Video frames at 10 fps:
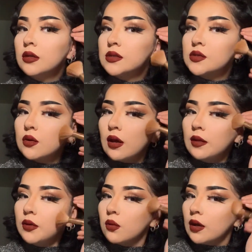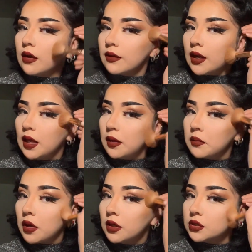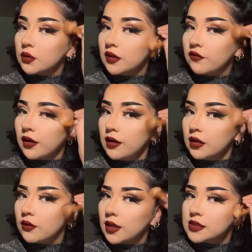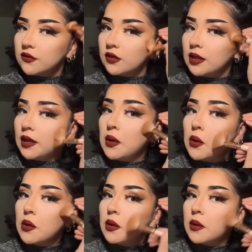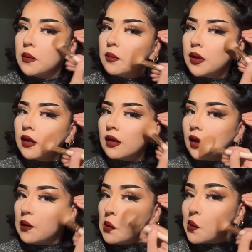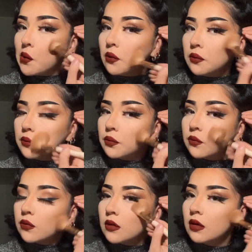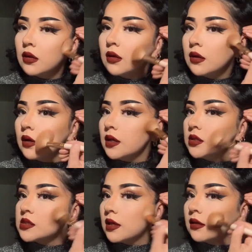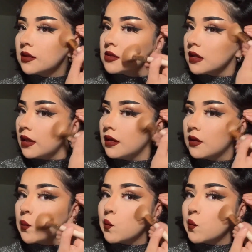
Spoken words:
So I'm aware that I am contouring very aggressively, but I don't know. I just kicked into like